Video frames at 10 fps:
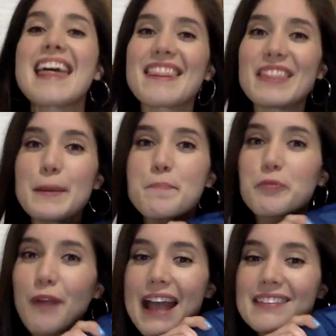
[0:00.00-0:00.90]
The
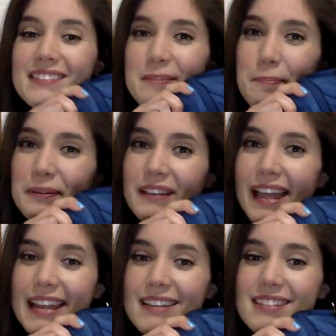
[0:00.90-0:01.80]

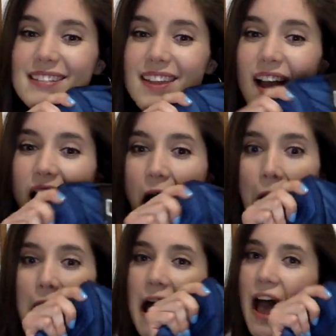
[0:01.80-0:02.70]
breastplate
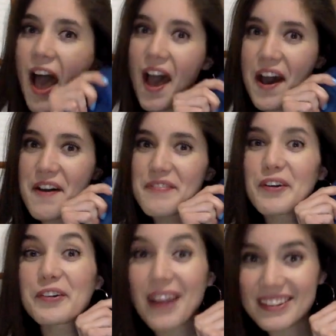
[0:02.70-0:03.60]
of
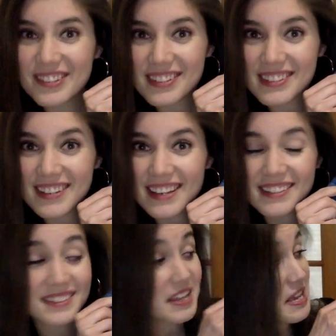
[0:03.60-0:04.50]

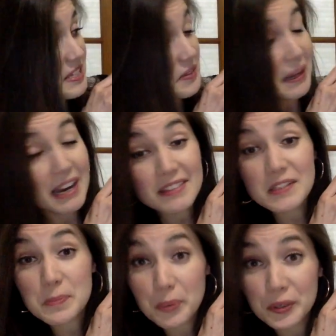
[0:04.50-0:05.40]
righteousness. So I got
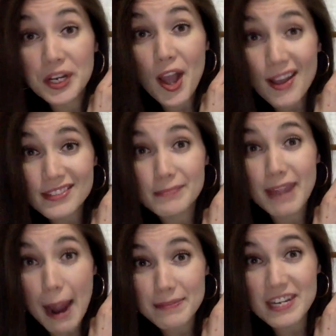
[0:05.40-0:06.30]
this pretty awesome
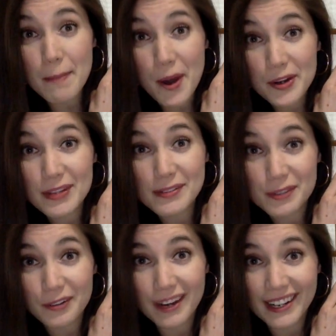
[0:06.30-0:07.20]
Captain America
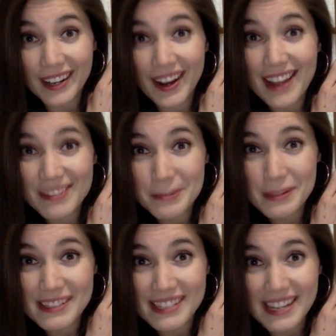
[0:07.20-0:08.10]
suit right here, as you
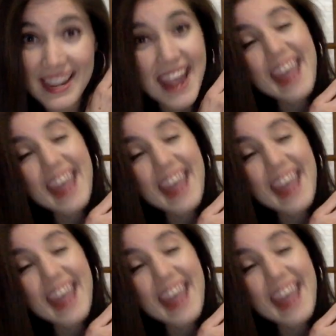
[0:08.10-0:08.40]
could see,